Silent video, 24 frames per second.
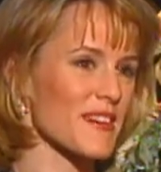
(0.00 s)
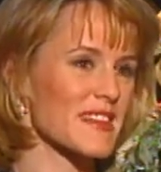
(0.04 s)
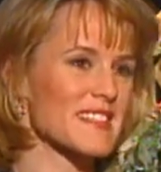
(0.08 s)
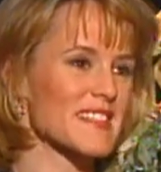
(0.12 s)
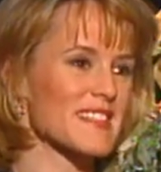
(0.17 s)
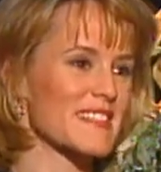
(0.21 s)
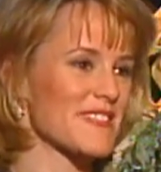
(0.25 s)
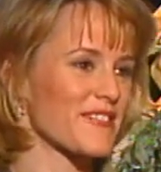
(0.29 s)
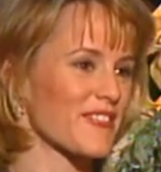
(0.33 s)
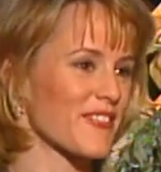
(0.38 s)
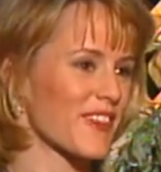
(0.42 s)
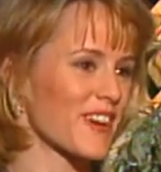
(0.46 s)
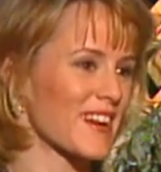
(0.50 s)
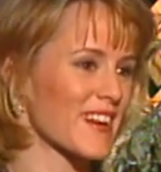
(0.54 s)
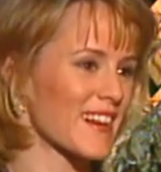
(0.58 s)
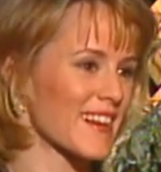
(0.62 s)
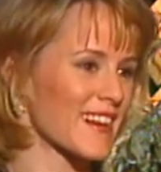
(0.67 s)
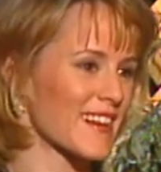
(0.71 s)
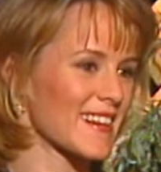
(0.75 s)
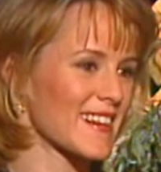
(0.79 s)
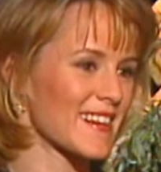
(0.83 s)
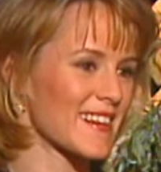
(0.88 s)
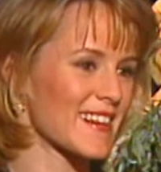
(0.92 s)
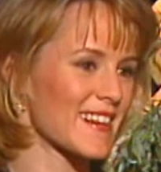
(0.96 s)
he did
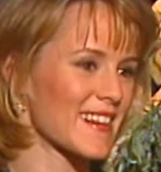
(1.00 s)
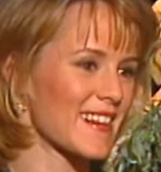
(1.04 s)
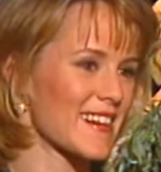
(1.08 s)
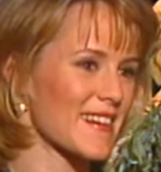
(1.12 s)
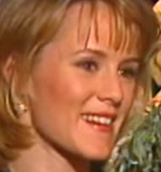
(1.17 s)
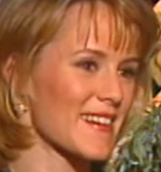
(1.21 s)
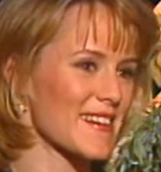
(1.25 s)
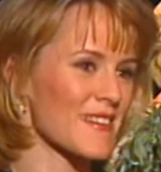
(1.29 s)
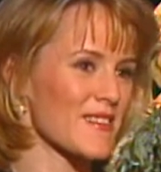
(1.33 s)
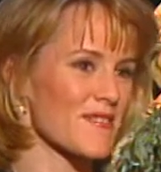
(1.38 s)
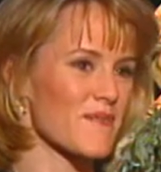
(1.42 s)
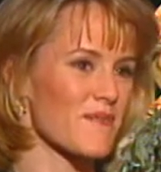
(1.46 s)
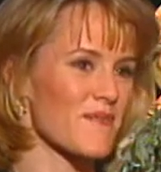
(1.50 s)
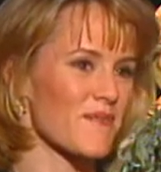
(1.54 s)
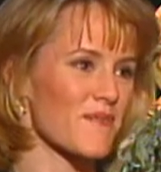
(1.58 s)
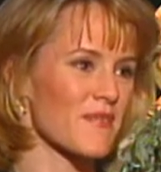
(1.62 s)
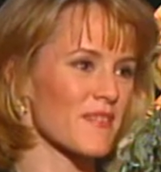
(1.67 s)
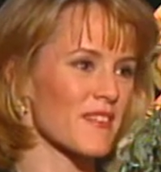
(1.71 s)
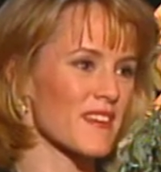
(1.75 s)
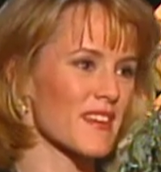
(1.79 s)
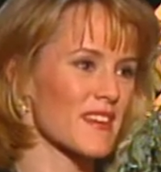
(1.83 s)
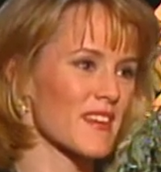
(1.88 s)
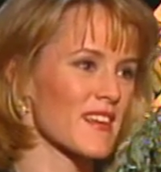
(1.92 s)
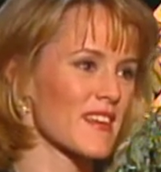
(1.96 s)
fine. Um,
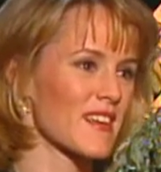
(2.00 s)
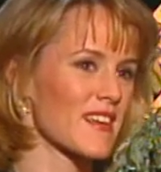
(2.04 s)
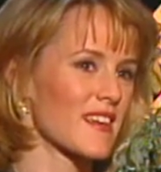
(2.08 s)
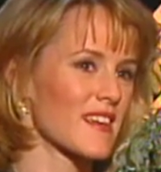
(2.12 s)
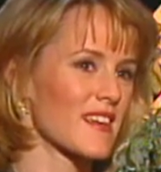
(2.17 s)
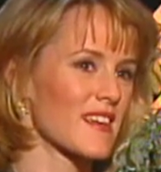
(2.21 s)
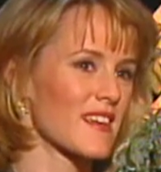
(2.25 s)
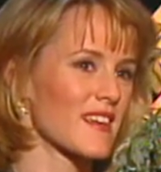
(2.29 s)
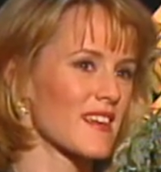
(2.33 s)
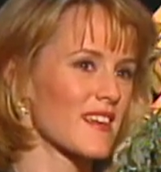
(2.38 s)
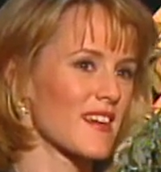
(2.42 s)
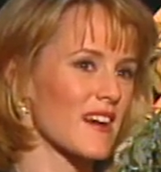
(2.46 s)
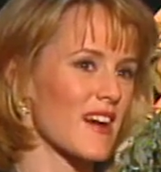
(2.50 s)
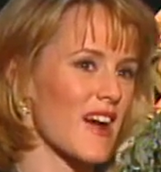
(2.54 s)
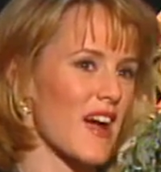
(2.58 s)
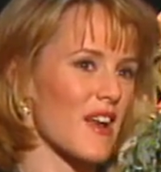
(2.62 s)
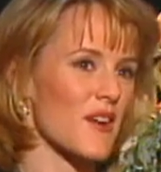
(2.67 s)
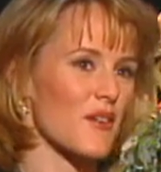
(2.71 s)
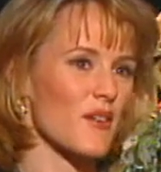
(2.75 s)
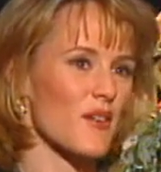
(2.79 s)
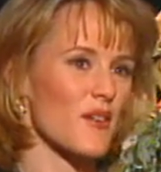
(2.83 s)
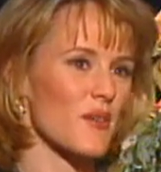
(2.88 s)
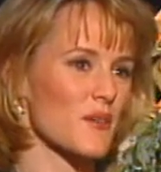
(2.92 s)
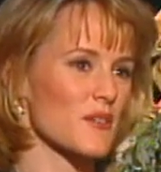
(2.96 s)
I
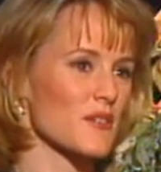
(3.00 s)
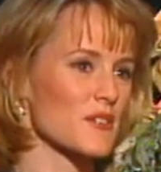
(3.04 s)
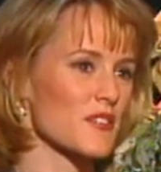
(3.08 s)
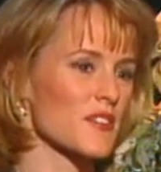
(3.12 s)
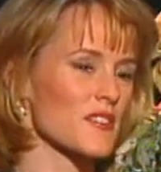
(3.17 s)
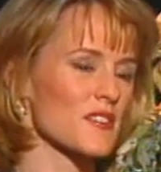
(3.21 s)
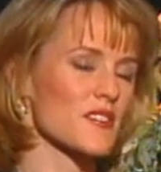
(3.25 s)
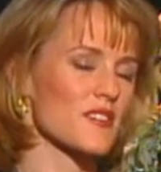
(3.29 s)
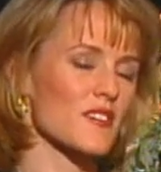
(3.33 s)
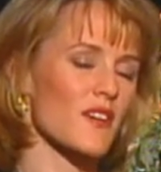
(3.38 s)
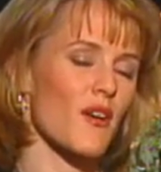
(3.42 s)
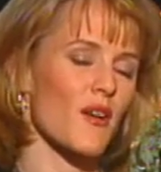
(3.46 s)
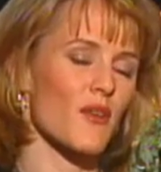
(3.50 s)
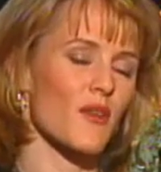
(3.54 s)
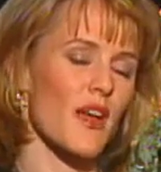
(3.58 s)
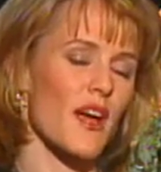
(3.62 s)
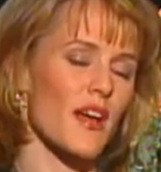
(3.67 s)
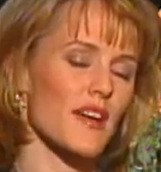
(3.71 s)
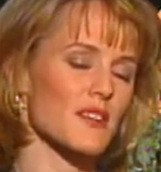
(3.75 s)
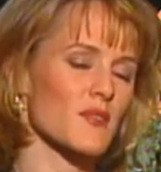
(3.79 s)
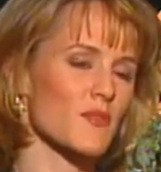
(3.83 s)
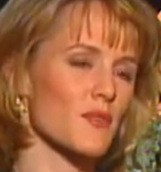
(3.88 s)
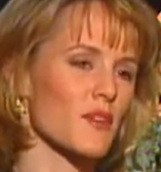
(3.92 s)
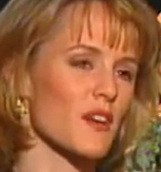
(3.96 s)
don't know. It was just so
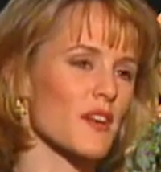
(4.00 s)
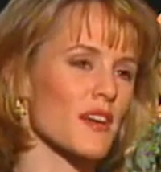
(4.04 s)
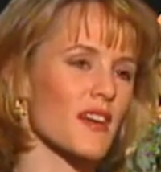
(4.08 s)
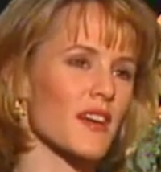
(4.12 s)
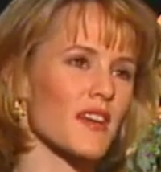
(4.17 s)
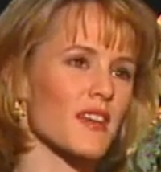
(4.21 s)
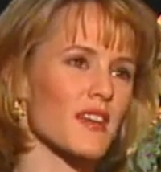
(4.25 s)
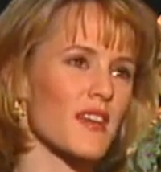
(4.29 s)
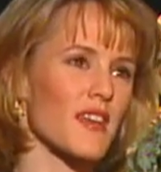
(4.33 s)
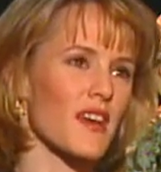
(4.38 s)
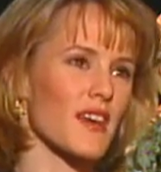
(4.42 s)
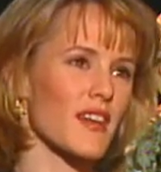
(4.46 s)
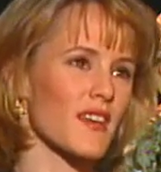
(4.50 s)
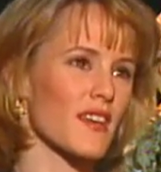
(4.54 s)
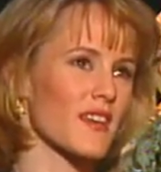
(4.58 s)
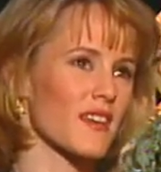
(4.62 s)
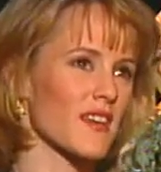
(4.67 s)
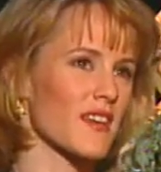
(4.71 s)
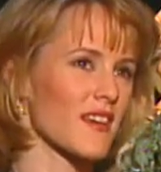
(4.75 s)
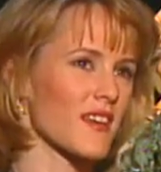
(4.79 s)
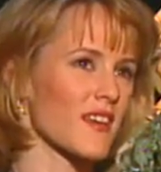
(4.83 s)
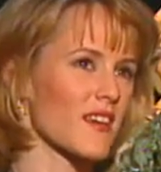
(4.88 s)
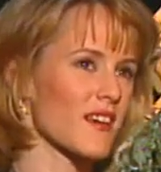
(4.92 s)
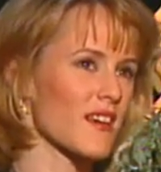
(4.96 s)
nice working in that
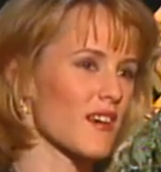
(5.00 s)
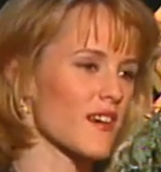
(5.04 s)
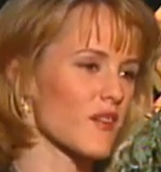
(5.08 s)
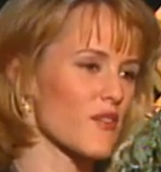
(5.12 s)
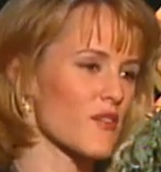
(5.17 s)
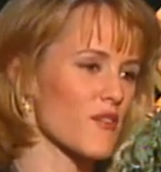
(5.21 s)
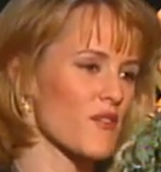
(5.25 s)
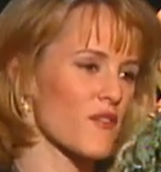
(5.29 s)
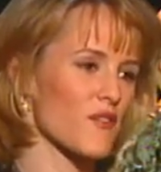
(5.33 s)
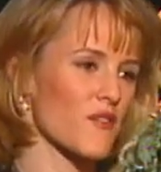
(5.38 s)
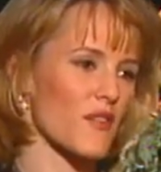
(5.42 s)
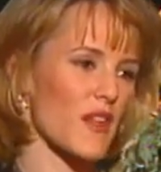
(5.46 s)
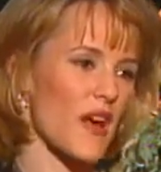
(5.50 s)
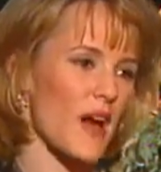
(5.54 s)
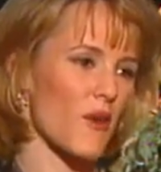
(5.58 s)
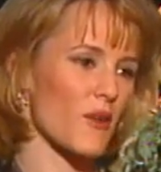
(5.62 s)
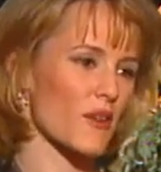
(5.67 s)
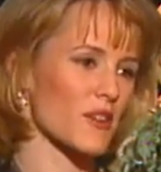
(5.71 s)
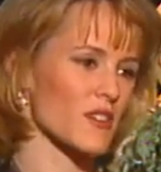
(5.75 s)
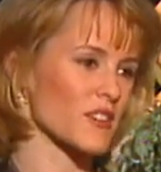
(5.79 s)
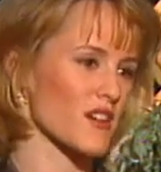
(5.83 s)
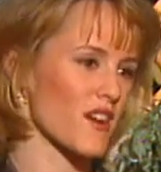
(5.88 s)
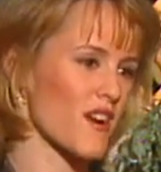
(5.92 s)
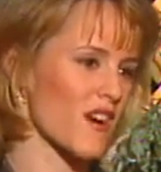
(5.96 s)

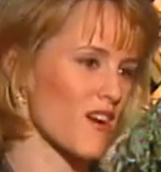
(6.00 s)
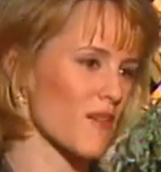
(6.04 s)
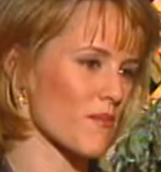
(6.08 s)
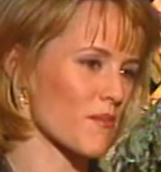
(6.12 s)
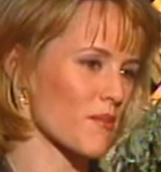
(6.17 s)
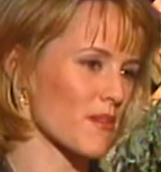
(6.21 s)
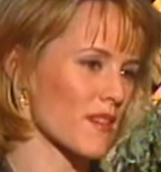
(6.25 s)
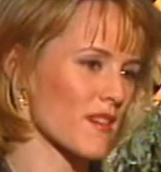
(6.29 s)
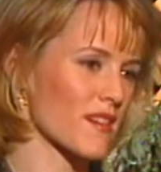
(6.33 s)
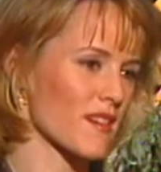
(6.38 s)
flower shop.